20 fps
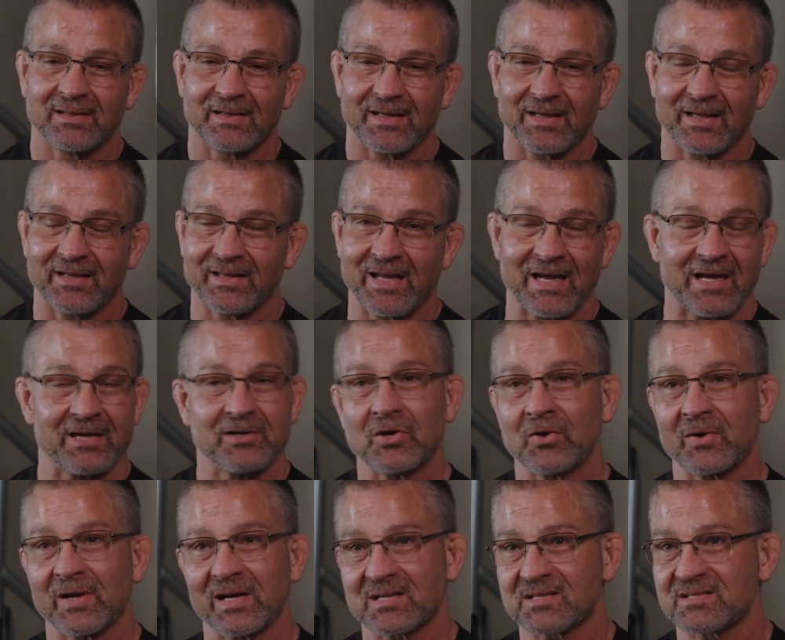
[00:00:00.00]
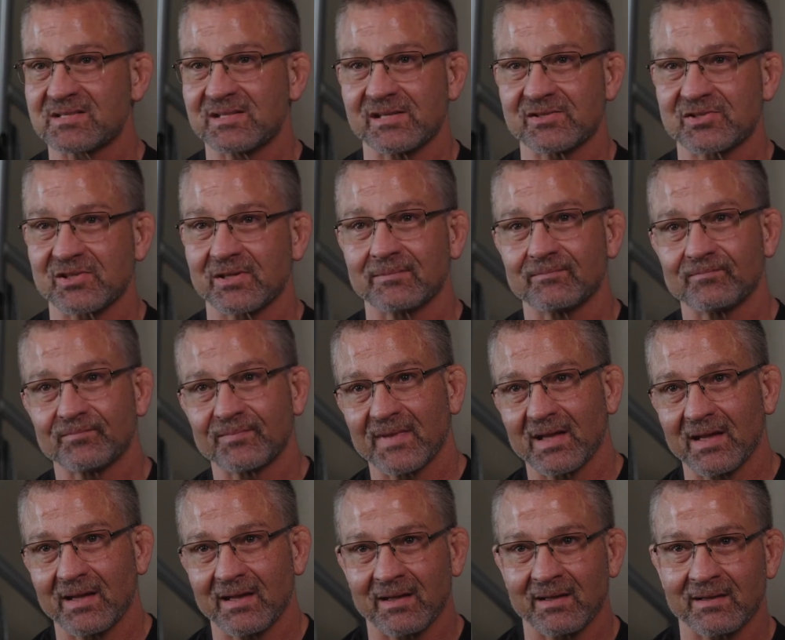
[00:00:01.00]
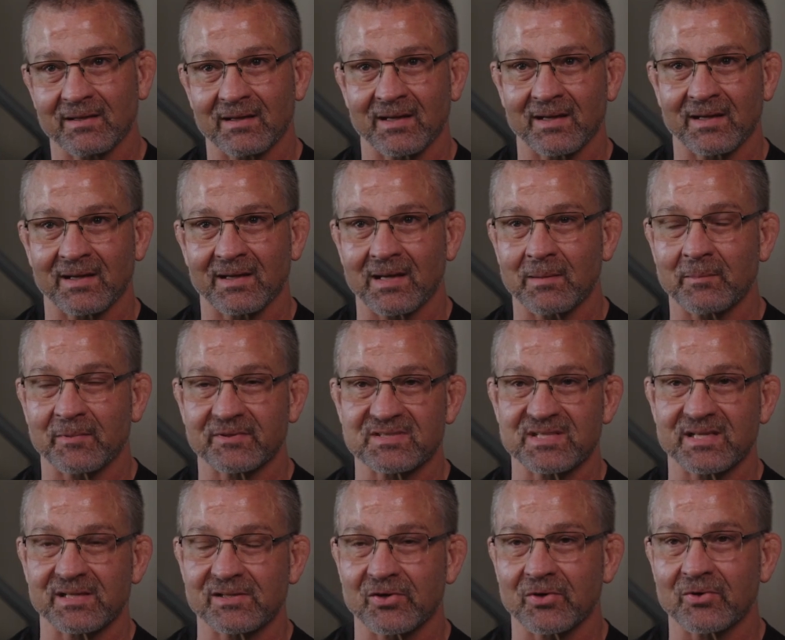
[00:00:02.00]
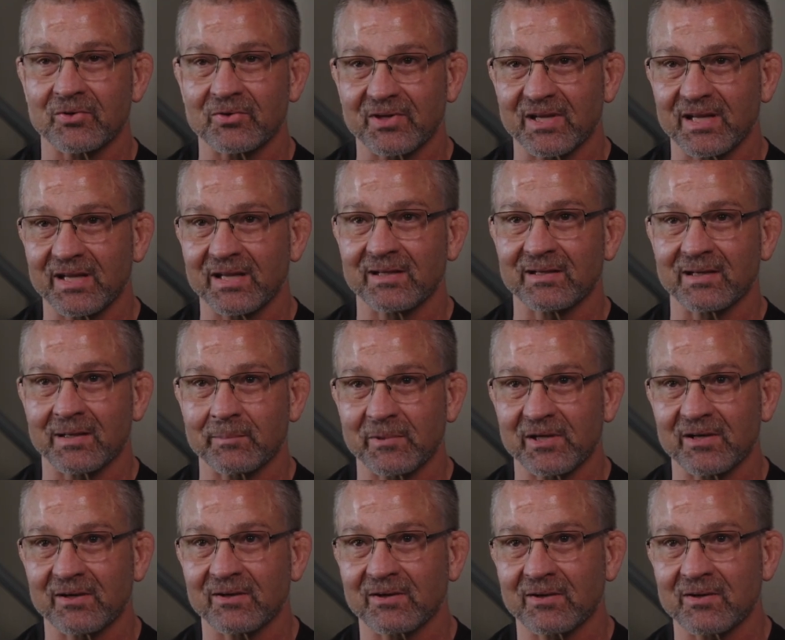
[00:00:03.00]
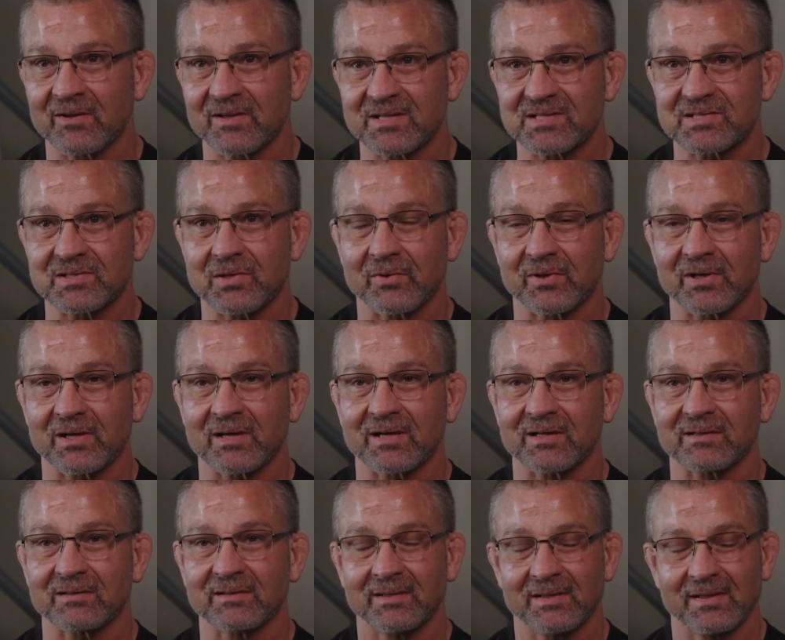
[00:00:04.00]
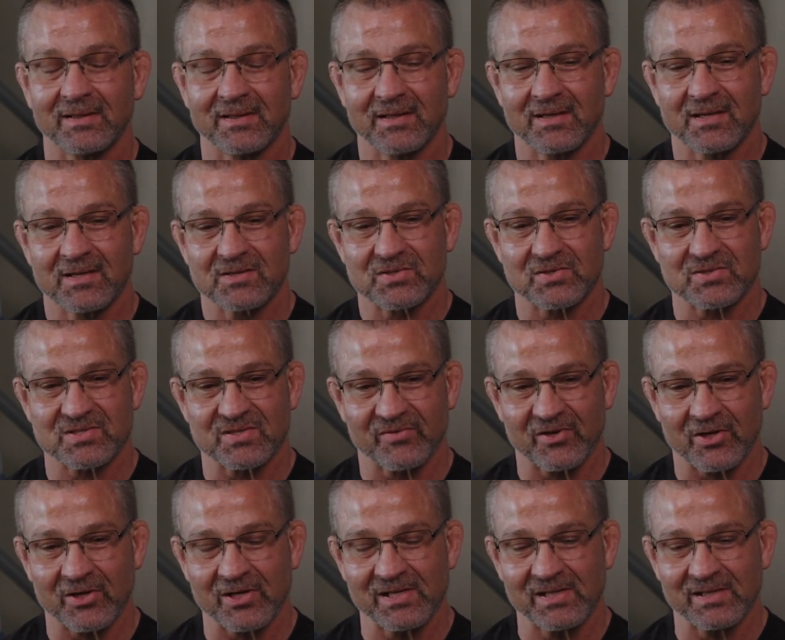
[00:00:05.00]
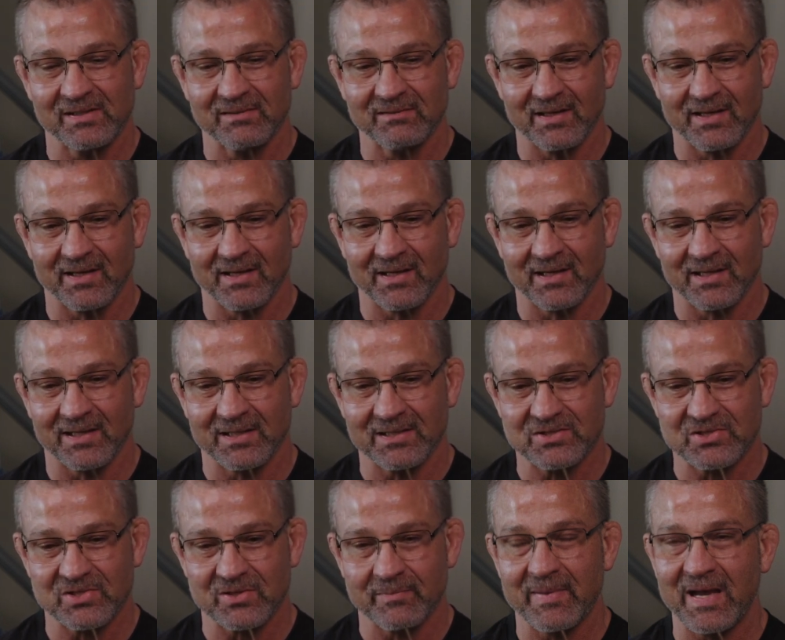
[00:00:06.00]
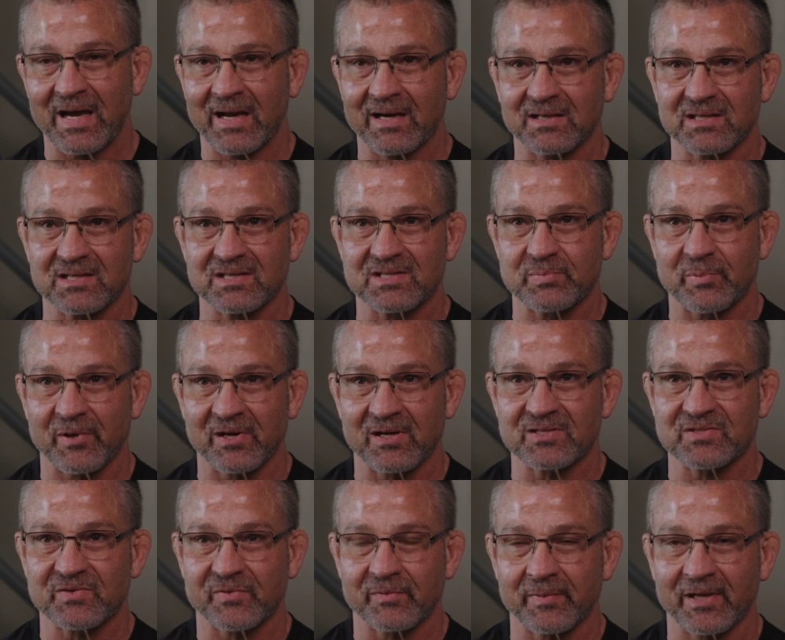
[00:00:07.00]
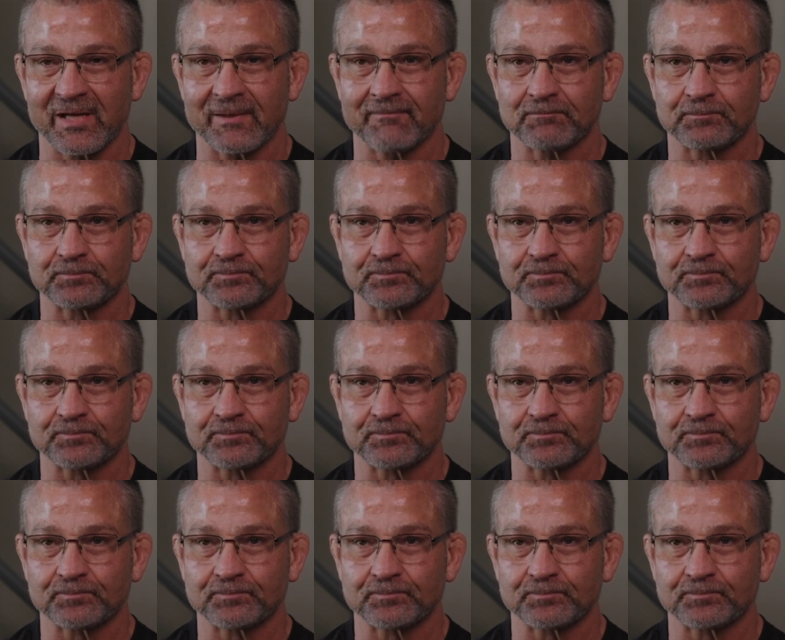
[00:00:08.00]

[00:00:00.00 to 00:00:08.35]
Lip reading: and they had no anesthesia. And I'm a 10-year-old kid and I'm hearing all this going on. So it's a very traumatic experience for me.